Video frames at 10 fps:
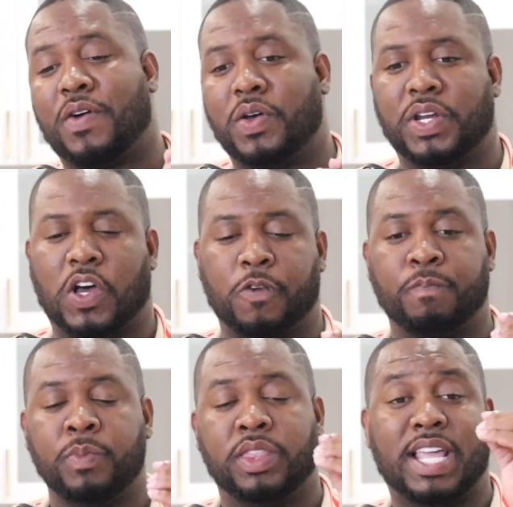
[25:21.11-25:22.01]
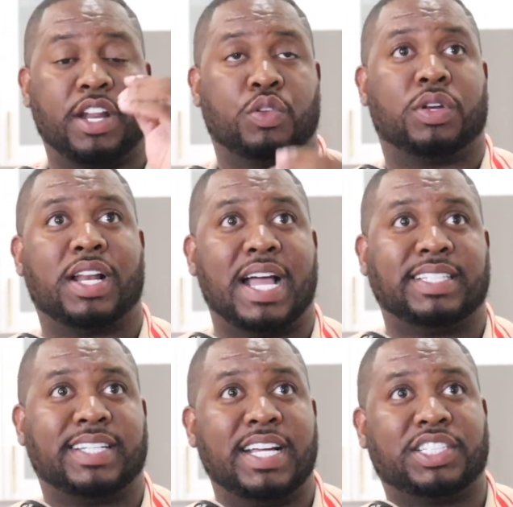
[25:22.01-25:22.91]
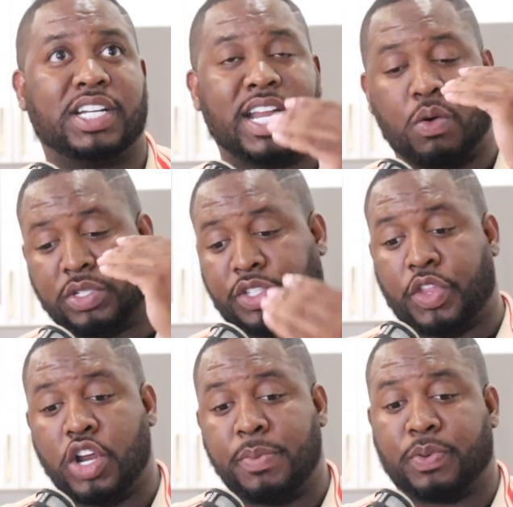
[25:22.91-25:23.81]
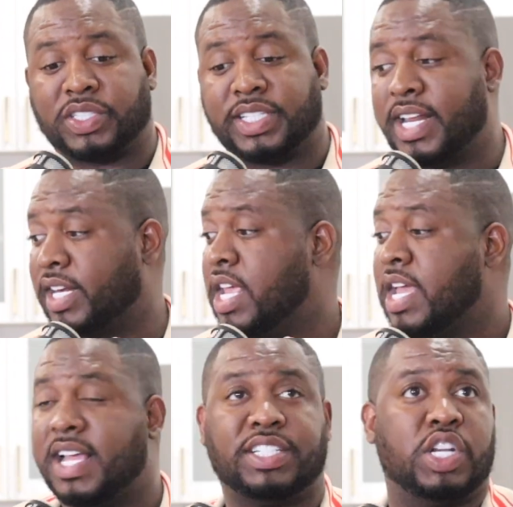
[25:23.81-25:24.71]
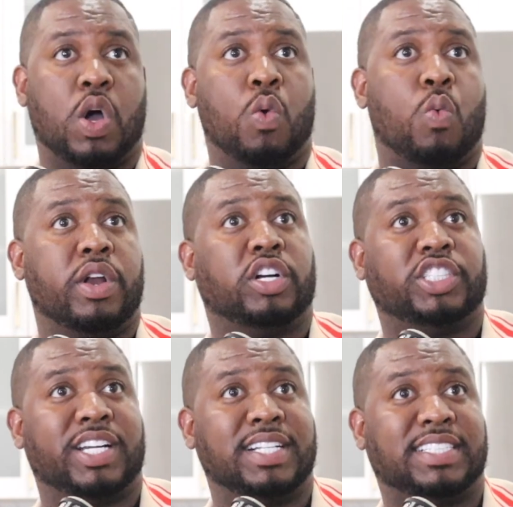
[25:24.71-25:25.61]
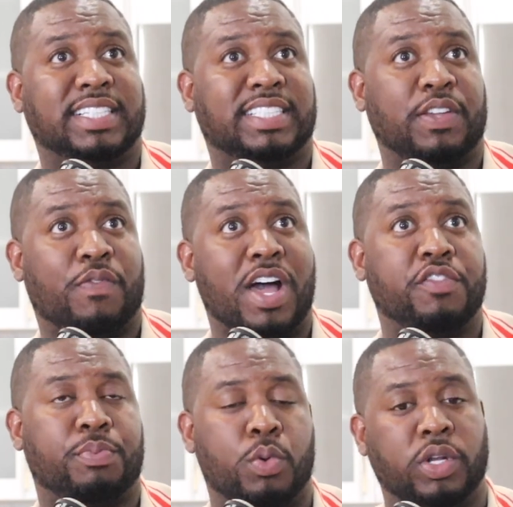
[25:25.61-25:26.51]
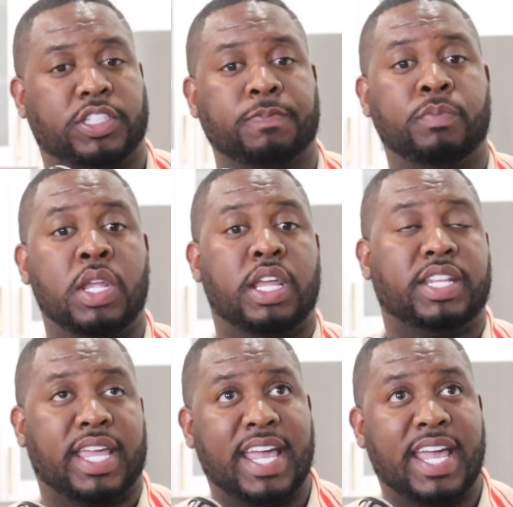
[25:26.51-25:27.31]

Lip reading: I found out that utilization that was 30% is now 165 points.